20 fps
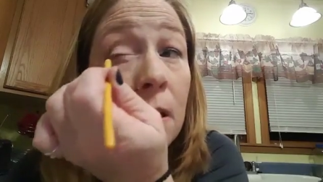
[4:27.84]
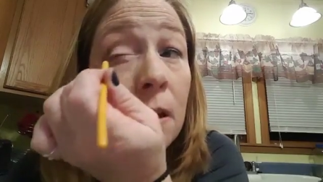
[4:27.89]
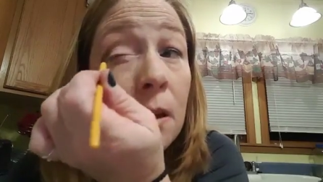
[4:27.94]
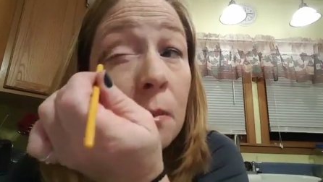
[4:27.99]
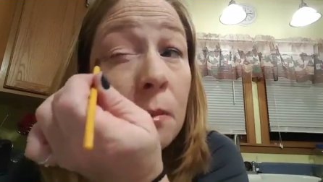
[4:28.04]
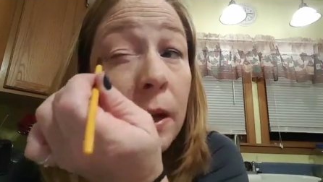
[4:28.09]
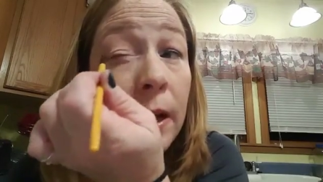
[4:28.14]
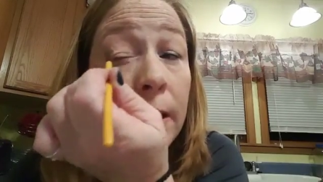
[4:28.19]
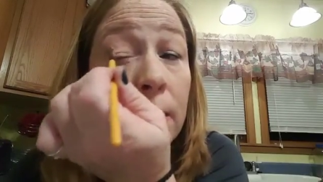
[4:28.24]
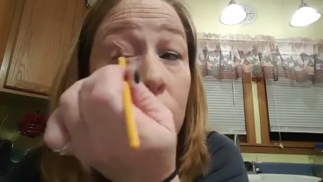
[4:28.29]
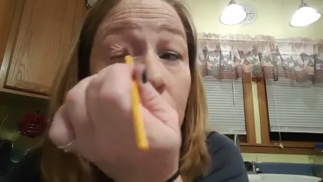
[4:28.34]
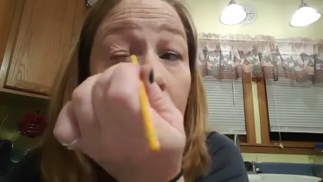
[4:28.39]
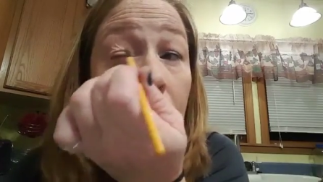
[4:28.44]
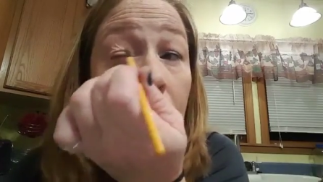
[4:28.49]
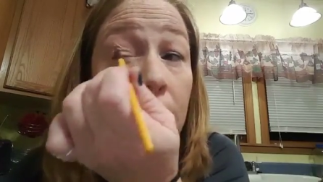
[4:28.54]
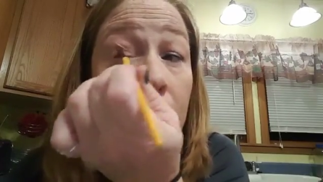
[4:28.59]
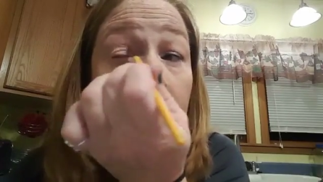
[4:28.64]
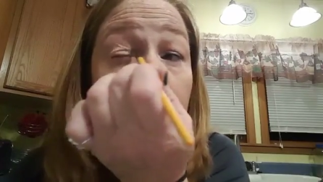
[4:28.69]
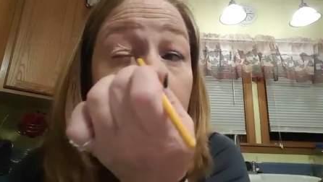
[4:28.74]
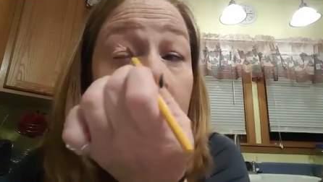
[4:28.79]
But I tried
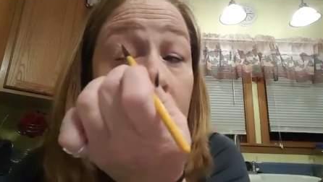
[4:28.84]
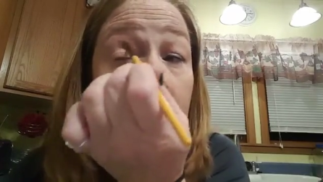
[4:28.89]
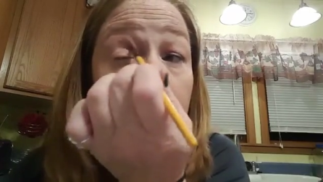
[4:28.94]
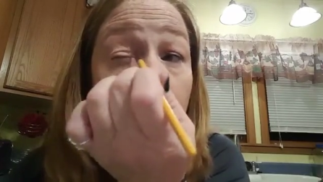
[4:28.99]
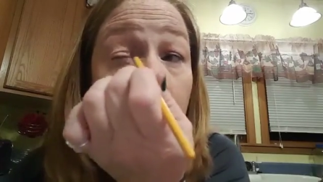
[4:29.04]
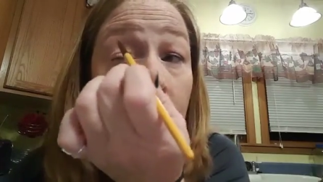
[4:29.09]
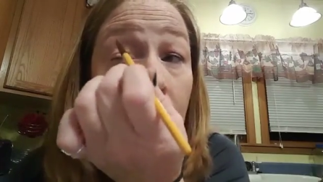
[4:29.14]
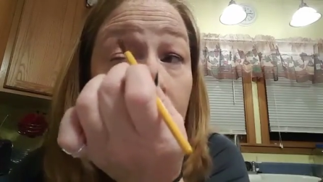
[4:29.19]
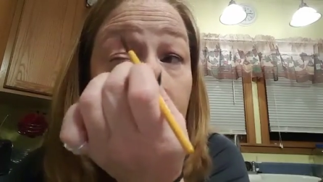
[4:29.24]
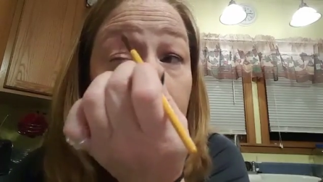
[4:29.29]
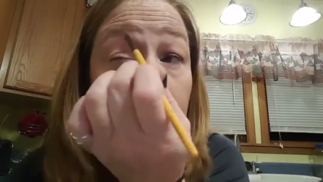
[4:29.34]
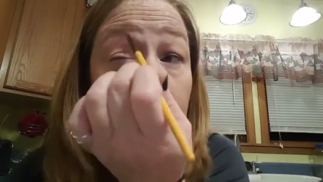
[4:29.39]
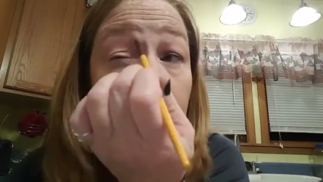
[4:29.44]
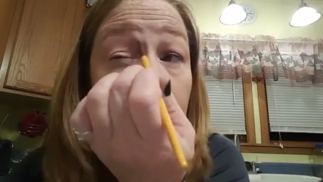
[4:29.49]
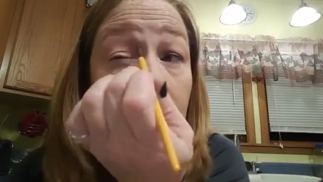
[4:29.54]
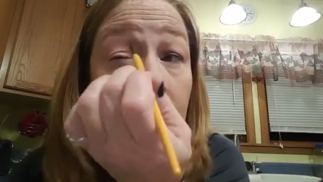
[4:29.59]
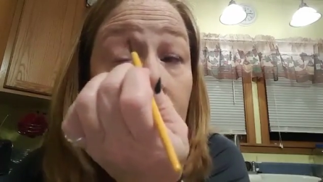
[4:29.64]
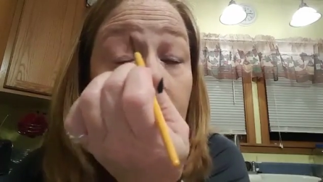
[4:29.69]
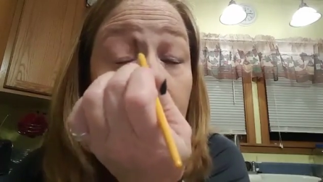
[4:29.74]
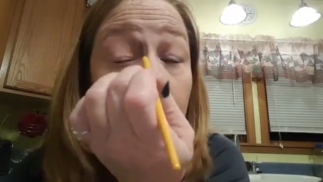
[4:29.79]
it and the Sotox
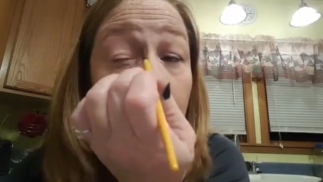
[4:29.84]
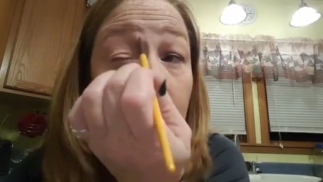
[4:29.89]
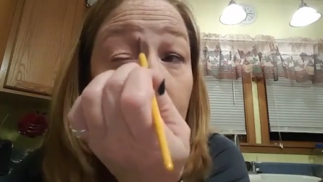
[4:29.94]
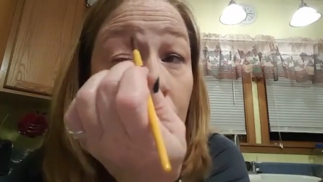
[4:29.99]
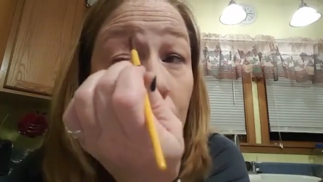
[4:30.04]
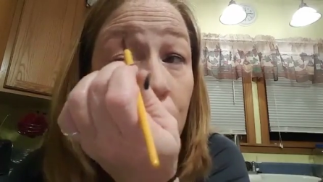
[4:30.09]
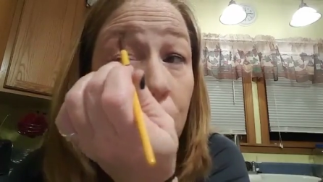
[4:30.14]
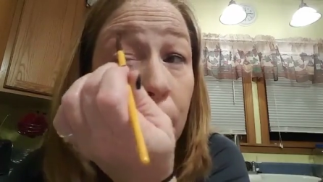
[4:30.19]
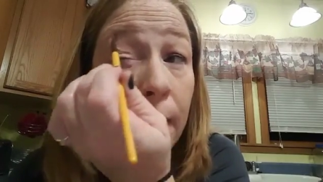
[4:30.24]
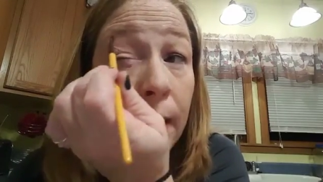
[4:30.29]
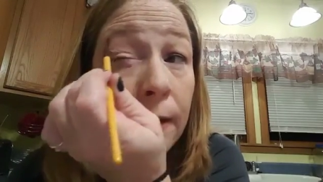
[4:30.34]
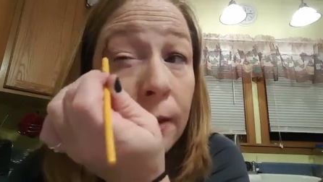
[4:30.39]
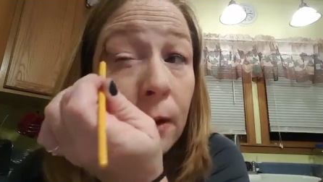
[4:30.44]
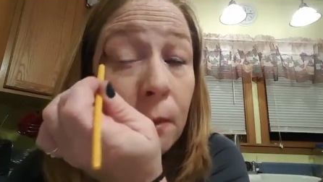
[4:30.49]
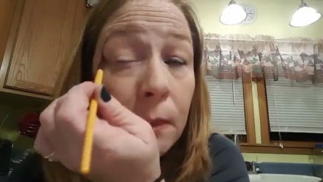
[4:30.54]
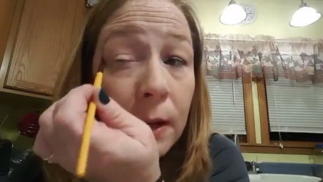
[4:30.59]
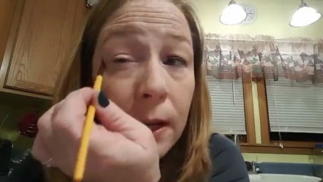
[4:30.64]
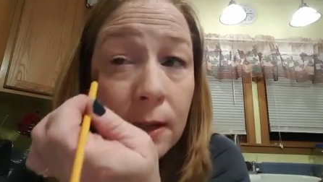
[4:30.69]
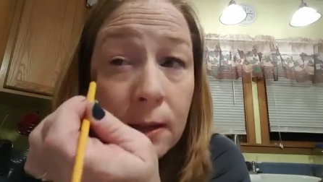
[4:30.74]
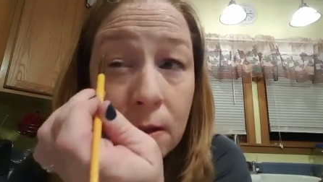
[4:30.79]
didn't bother
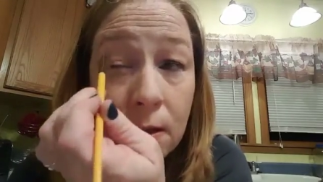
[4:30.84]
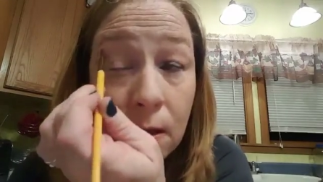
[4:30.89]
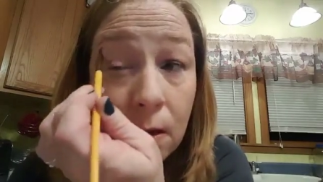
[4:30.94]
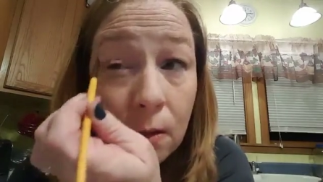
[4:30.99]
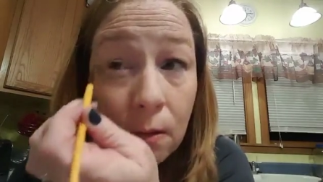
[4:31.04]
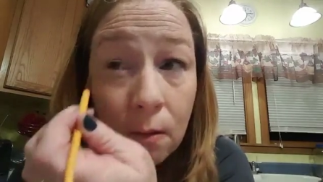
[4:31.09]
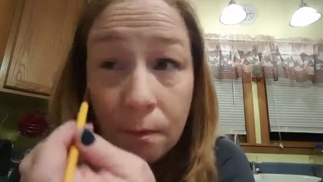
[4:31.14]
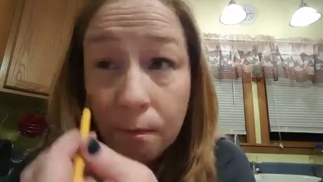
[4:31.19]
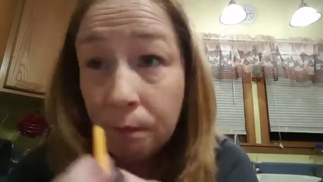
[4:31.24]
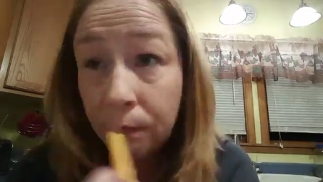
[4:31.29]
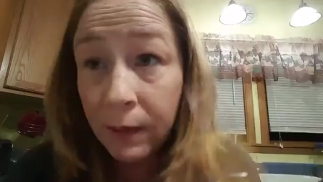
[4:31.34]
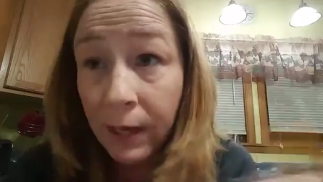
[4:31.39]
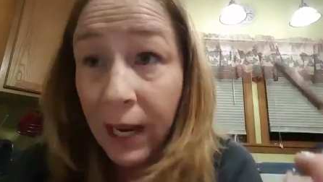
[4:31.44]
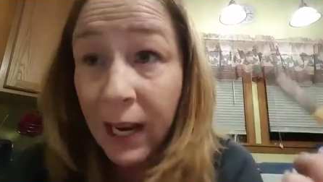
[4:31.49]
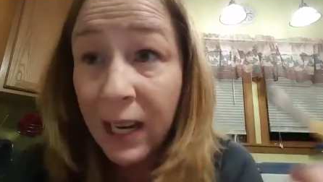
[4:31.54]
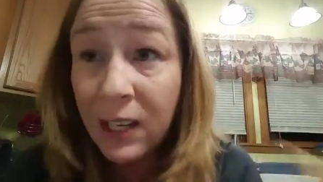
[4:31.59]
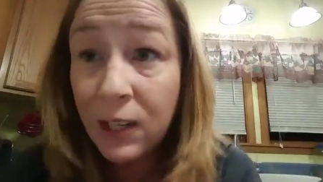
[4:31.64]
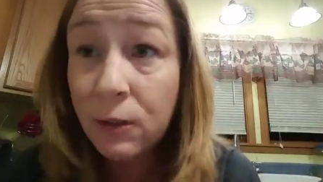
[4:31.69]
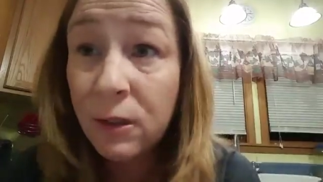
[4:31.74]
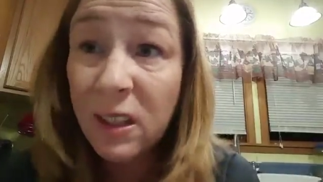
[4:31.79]
me, so I
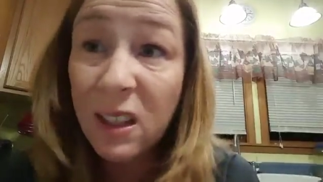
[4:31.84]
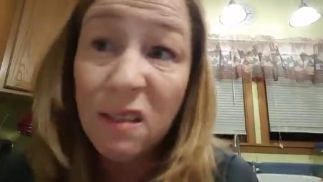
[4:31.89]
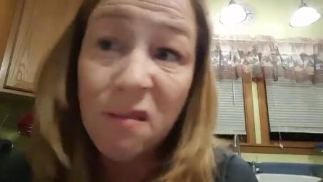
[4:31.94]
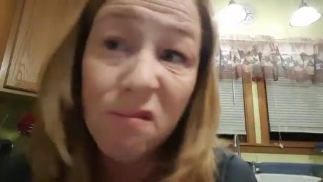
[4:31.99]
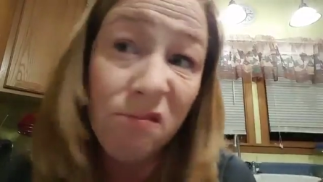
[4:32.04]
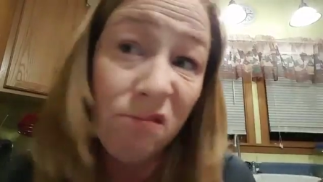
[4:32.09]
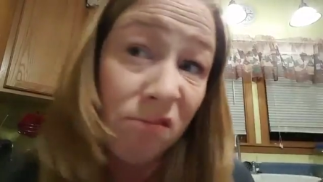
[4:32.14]
use it.